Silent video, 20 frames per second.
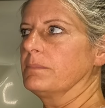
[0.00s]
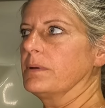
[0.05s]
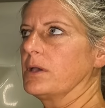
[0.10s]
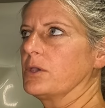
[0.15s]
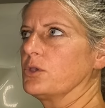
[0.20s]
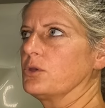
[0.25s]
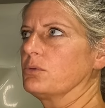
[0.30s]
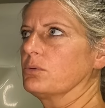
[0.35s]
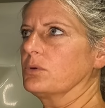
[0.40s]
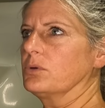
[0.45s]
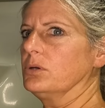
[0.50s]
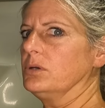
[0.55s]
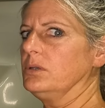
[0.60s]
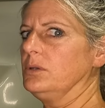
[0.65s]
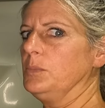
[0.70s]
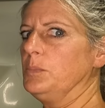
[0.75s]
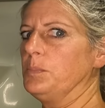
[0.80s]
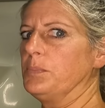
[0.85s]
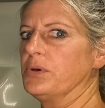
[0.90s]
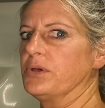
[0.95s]
but you
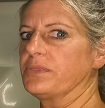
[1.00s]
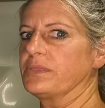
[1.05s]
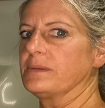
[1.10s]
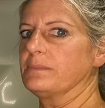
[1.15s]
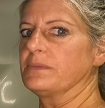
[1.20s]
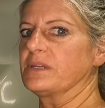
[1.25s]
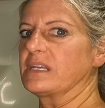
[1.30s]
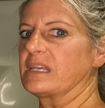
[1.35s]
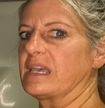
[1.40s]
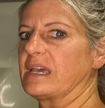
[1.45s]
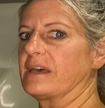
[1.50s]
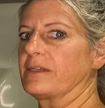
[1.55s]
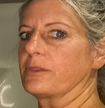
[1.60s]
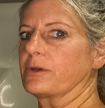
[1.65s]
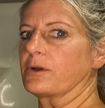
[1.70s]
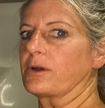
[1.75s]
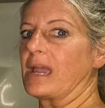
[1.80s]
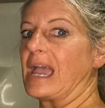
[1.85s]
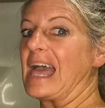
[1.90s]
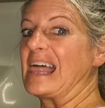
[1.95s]
couldn't put them
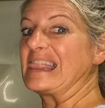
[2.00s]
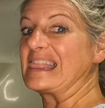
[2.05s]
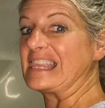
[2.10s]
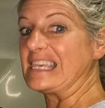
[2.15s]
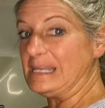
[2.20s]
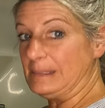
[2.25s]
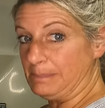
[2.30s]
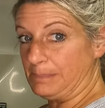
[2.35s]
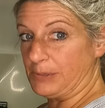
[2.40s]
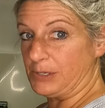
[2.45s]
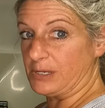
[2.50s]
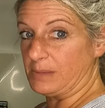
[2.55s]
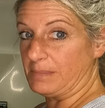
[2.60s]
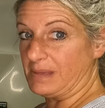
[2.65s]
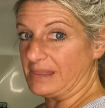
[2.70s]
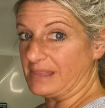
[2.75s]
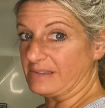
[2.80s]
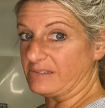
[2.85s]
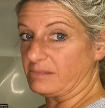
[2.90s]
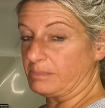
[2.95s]
together and then put them
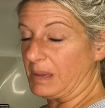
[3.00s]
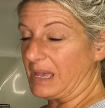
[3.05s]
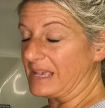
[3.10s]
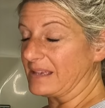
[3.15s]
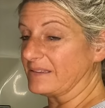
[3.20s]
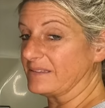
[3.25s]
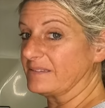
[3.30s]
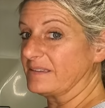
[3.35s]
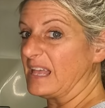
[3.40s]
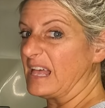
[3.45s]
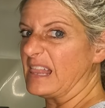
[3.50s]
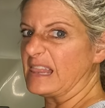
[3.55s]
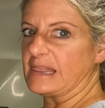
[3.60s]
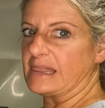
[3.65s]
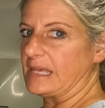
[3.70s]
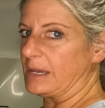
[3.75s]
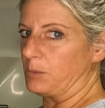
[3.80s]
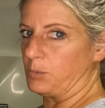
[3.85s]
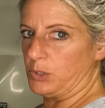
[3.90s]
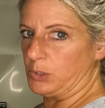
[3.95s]
in the space.
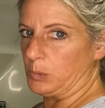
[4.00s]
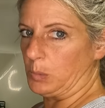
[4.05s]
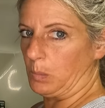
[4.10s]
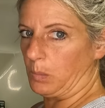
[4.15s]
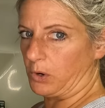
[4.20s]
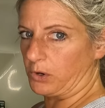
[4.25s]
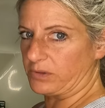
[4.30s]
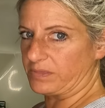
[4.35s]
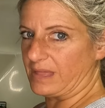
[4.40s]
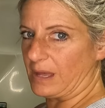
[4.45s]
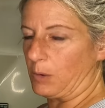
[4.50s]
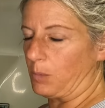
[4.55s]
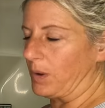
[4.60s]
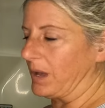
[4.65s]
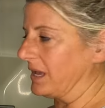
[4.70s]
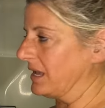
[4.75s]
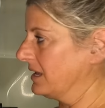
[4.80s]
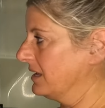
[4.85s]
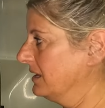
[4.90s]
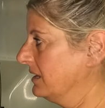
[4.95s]
They wouldn't work that
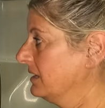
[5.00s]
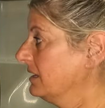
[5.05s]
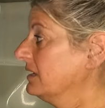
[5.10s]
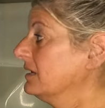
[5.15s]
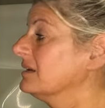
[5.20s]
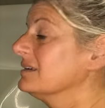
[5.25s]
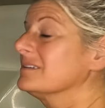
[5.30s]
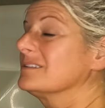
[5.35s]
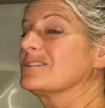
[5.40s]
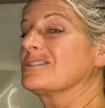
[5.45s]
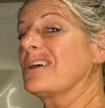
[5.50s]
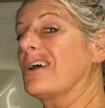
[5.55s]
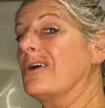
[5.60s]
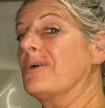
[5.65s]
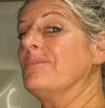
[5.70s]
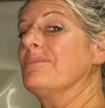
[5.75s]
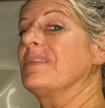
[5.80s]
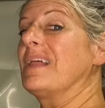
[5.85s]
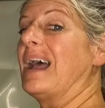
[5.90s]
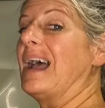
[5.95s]
way.
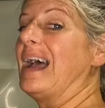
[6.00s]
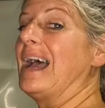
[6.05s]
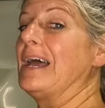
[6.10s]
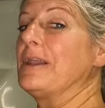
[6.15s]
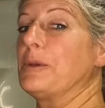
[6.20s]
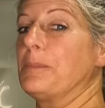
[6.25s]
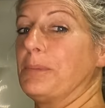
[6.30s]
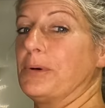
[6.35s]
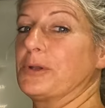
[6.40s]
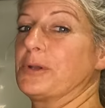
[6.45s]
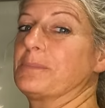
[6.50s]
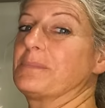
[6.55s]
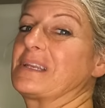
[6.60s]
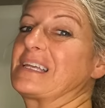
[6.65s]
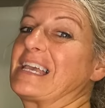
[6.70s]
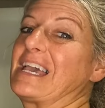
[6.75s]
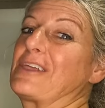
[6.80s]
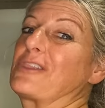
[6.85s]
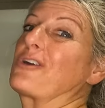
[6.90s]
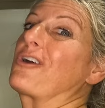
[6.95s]
So I had to put them
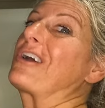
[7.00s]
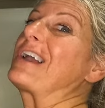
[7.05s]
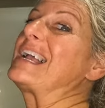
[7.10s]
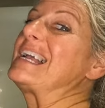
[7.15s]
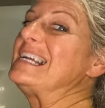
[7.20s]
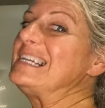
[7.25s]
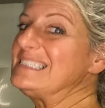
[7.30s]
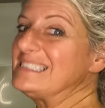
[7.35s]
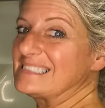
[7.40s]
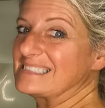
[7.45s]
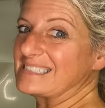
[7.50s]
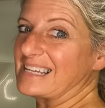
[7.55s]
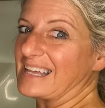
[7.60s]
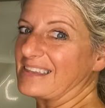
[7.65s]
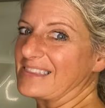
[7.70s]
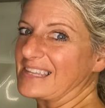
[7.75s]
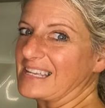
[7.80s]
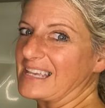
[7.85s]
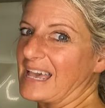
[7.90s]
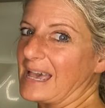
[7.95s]
together
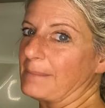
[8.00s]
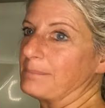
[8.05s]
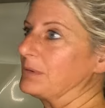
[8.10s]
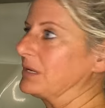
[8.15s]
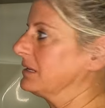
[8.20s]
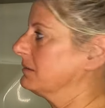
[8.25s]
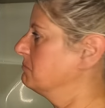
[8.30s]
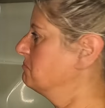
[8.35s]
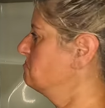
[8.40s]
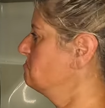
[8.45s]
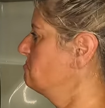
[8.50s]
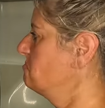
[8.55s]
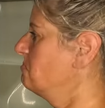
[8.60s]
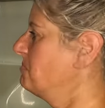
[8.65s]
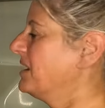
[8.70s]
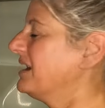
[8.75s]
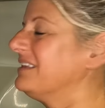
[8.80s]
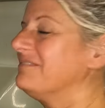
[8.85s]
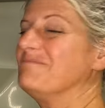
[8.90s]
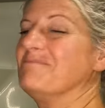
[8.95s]
inside the cabinet,
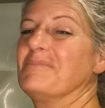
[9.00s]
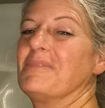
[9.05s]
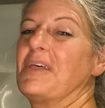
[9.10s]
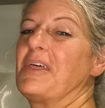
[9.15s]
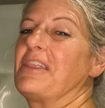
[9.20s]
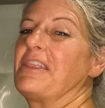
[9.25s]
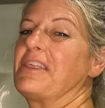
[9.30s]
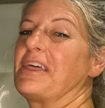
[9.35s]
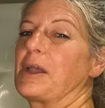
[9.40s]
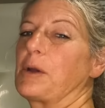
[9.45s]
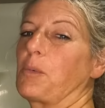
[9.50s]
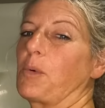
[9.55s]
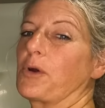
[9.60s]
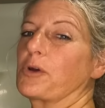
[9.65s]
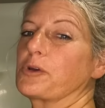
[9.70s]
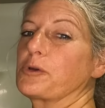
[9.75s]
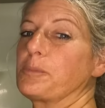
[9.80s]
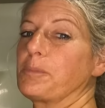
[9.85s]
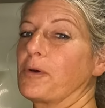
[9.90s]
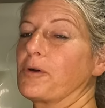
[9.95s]
but they
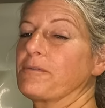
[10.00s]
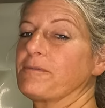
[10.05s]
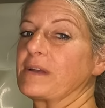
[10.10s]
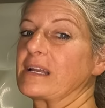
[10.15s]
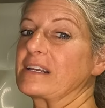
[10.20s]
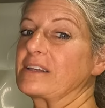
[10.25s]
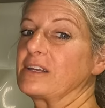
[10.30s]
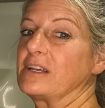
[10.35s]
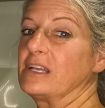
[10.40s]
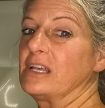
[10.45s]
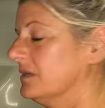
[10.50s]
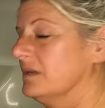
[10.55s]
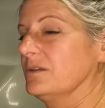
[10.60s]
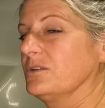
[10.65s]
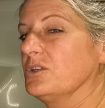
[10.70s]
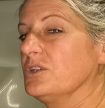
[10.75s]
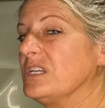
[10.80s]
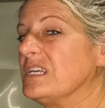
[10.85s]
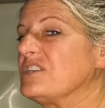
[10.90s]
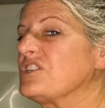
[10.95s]
worked perfect.
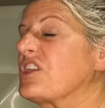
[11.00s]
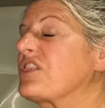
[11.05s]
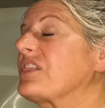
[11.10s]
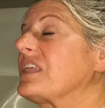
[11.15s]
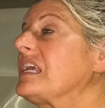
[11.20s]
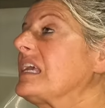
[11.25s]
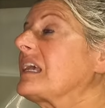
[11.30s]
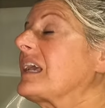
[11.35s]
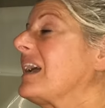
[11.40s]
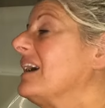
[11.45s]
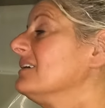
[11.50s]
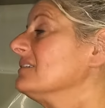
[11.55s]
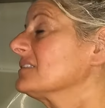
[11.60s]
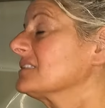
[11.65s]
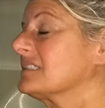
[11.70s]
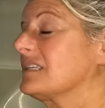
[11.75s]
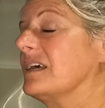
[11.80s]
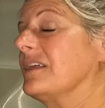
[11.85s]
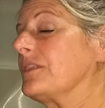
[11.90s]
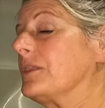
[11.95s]
You need to think
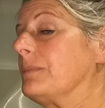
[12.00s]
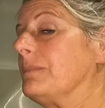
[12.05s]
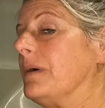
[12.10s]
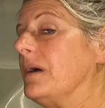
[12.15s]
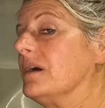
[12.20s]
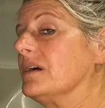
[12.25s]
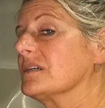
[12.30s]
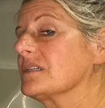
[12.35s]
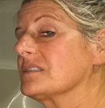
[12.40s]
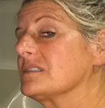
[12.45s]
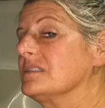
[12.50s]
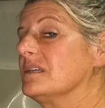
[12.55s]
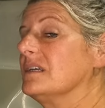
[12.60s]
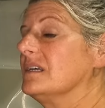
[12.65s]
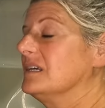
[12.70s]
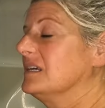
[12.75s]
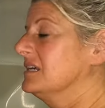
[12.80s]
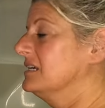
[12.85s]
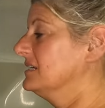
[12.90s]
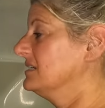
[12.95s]
outside the box
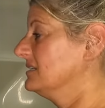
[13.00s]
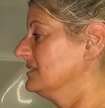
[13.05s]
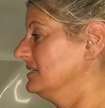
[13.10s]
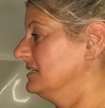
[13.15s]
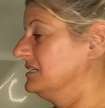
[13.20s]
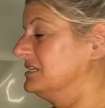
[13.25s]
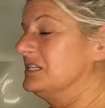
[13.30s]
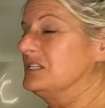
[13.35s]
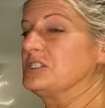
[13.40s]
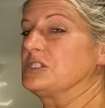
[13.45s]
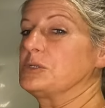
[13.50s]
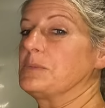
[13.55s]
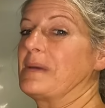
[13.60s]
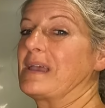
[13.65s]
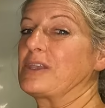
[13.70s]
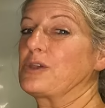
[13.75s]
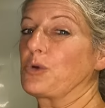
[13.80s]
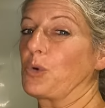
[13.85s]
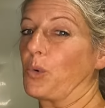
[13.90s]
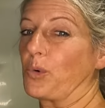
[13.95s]
to
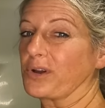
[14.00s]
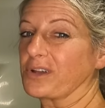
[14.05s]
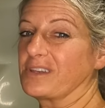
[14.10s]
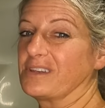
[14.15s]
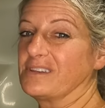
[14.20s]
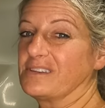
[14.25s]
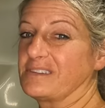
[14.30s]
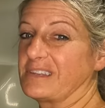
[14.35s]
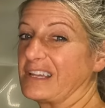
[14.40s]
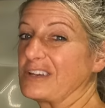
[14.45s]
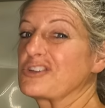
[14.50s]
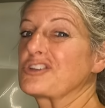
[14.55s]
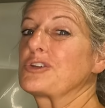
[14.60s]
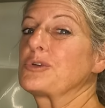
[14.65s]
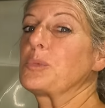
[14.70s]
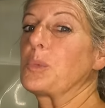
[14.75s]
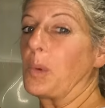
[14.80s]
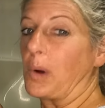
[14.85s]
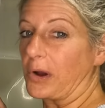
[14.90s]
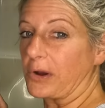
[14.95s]
make your
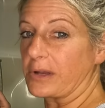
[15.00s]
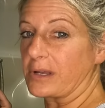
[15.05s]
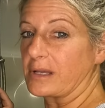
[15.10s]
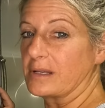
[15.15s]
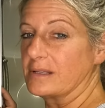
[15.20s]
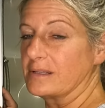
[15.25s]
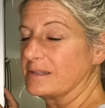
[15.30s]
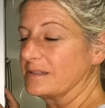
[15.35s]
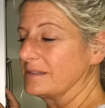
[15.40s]
organization work.